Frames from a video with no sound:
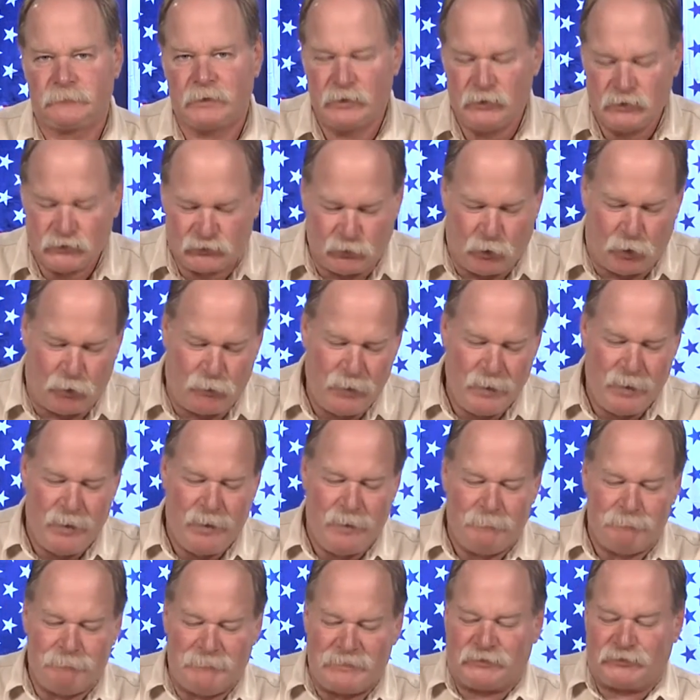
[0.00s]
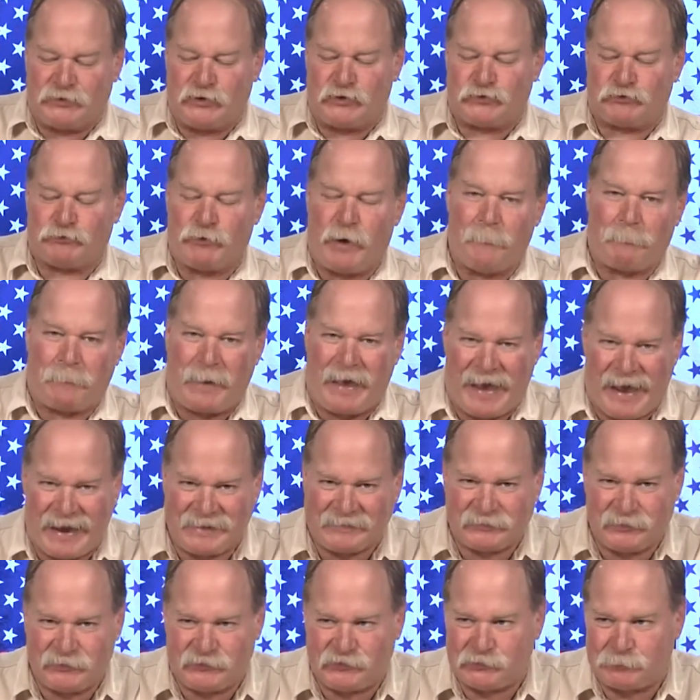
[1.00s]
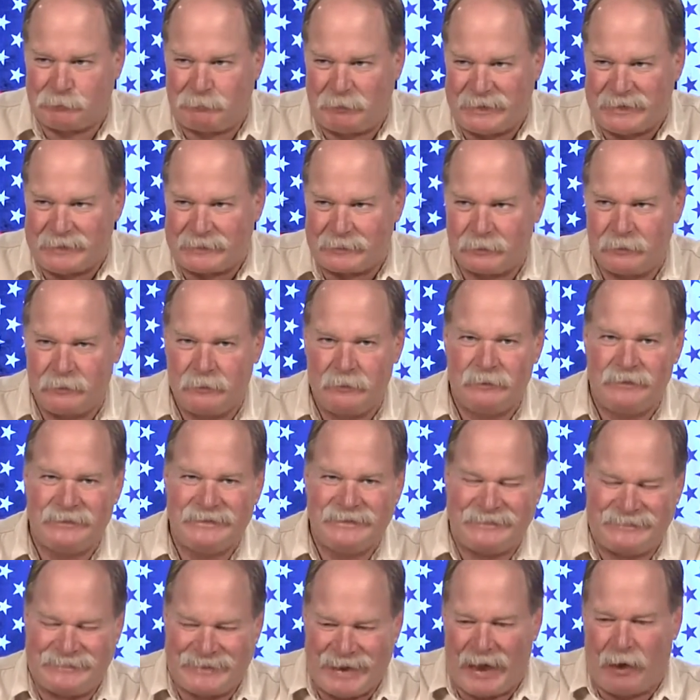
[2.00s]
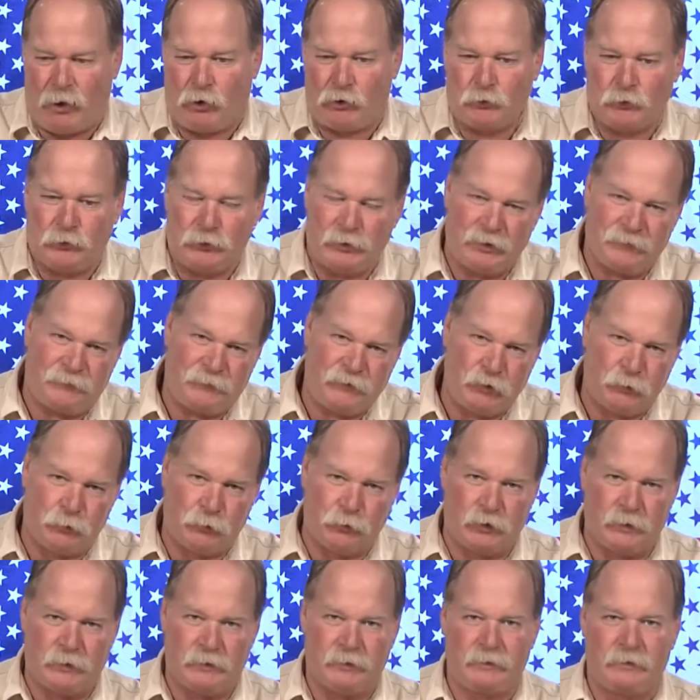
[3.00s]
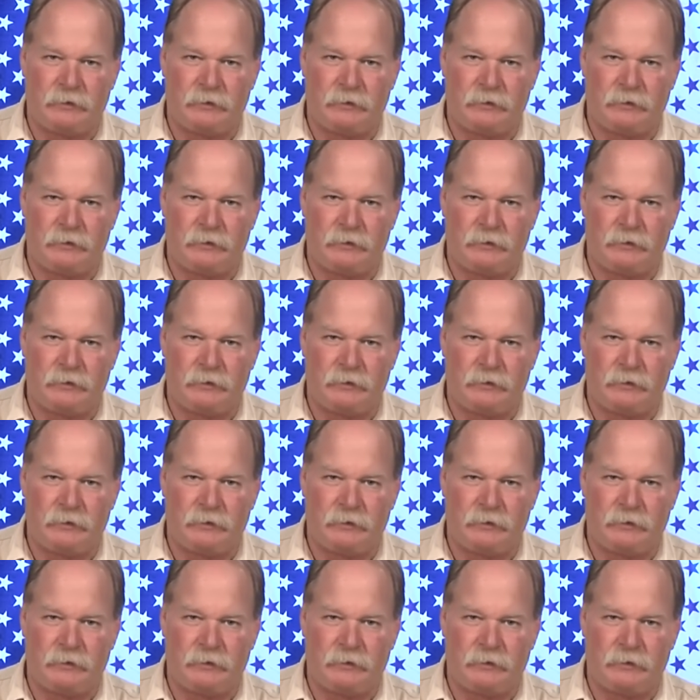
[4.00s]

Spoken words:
So Mr. Trump has to speak downward, if you would.